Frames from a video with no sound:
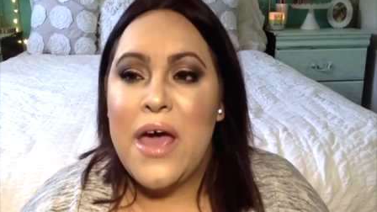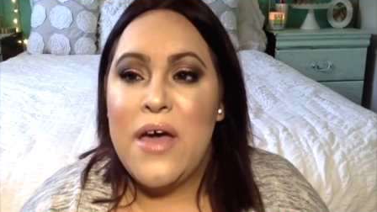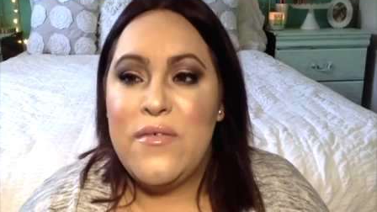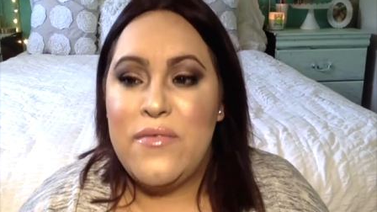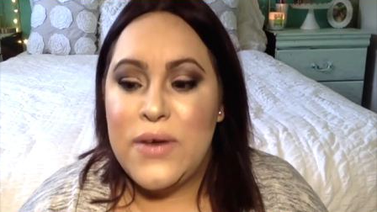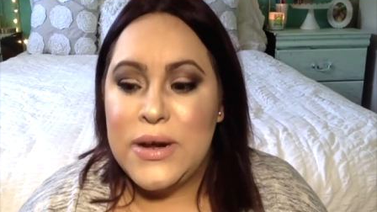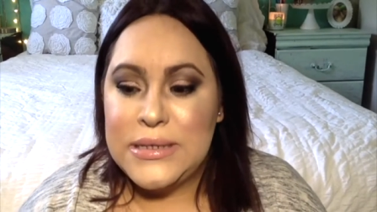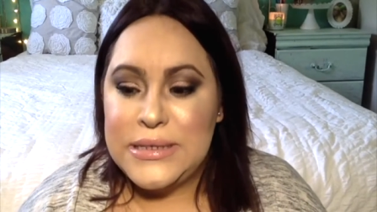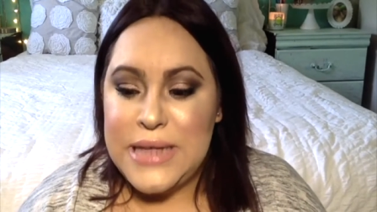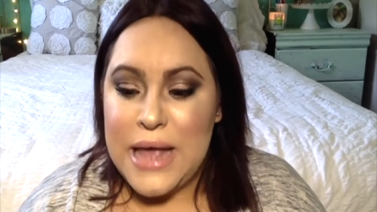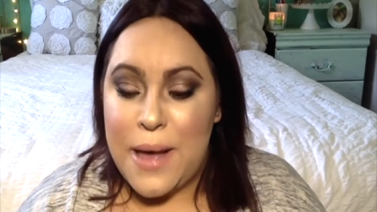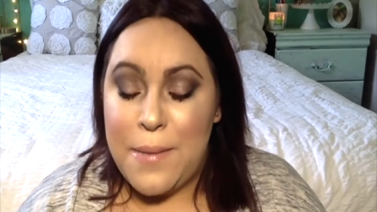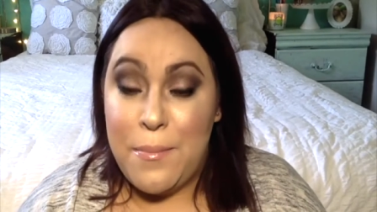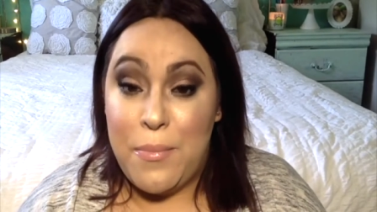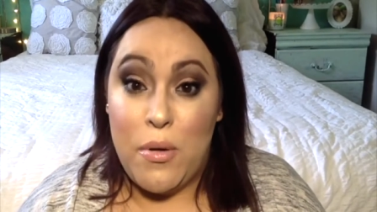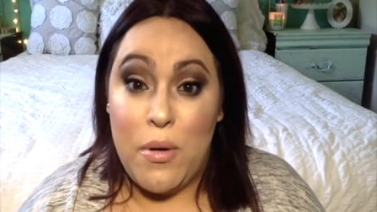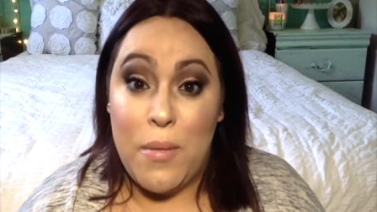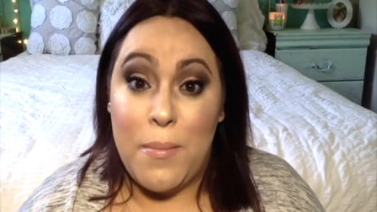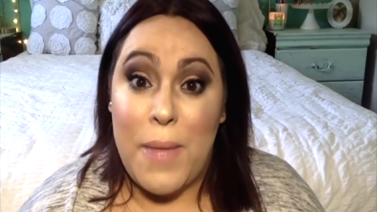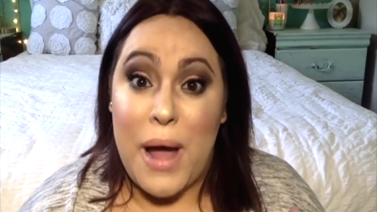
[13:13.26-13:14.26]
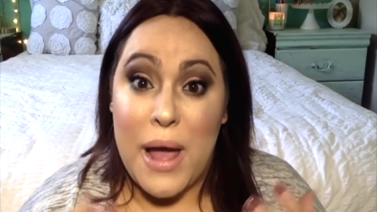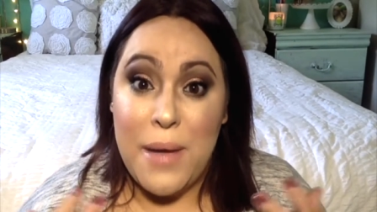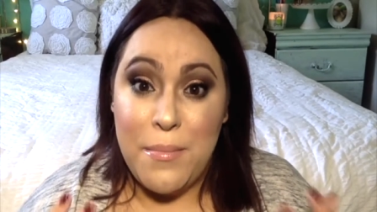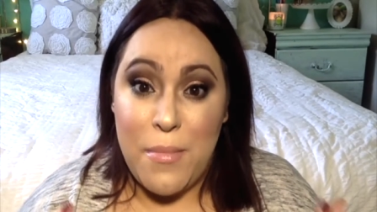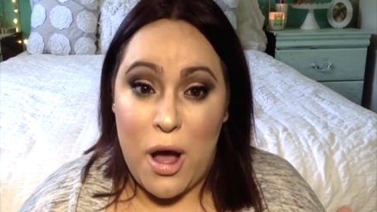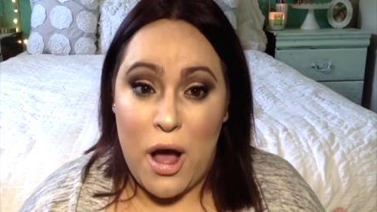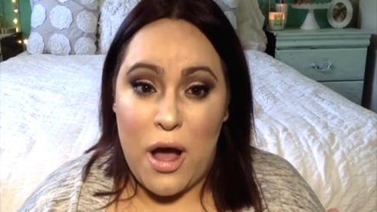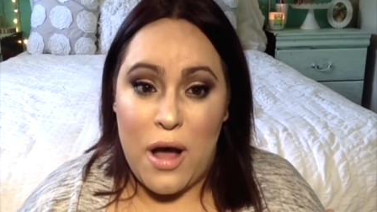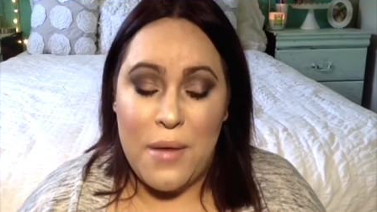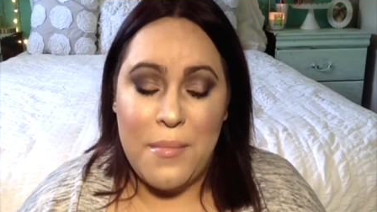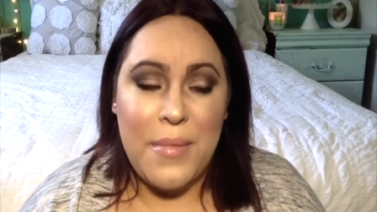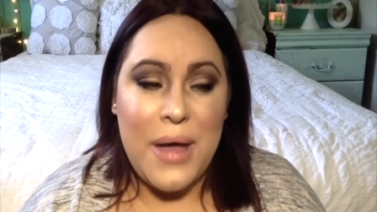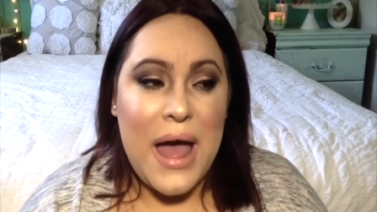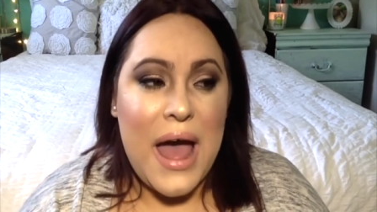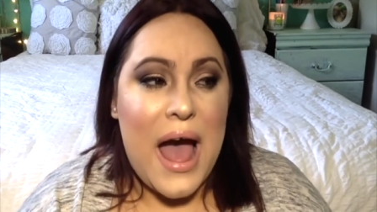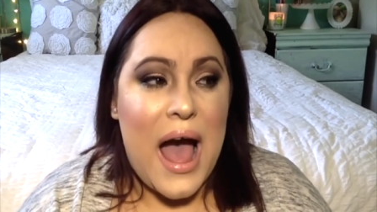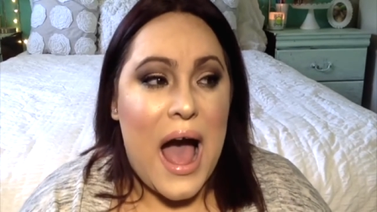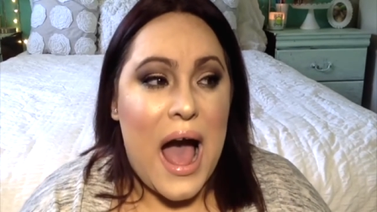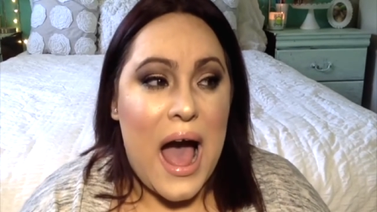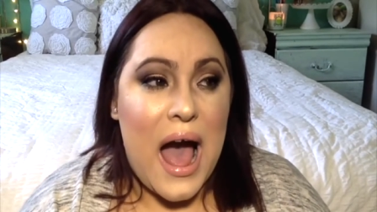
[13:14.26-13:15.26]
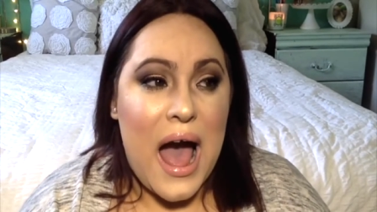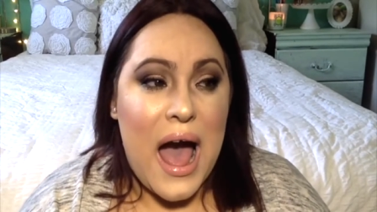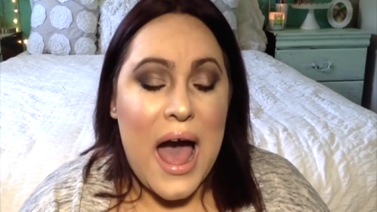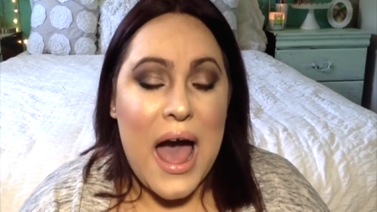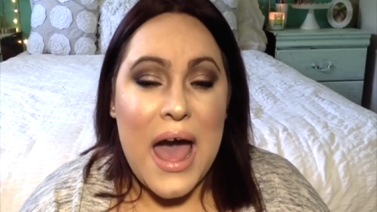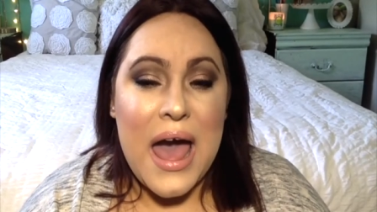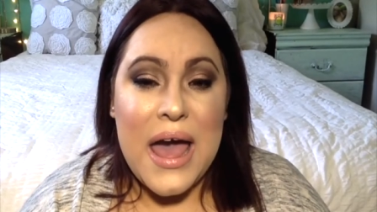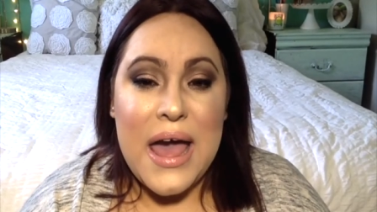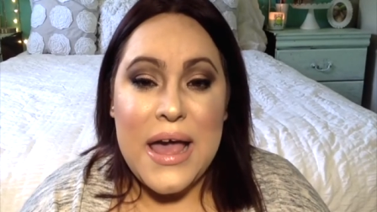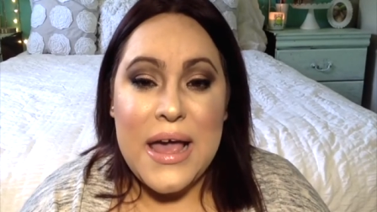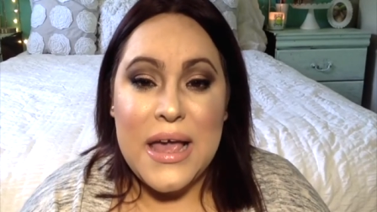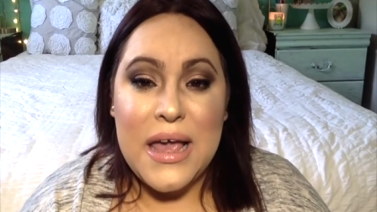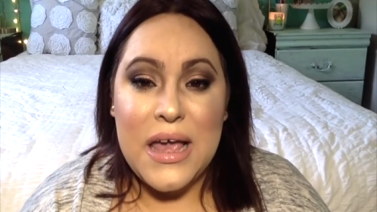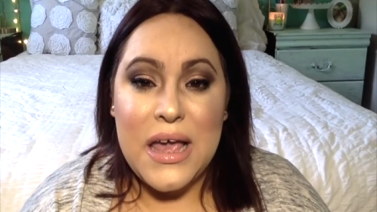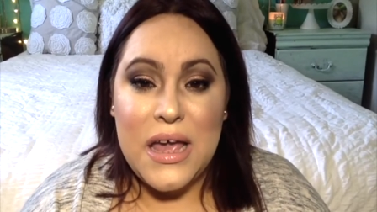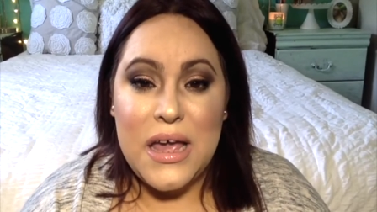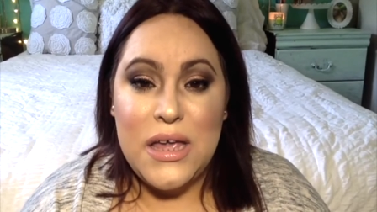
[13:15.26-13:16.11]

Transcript: For example, my mom, I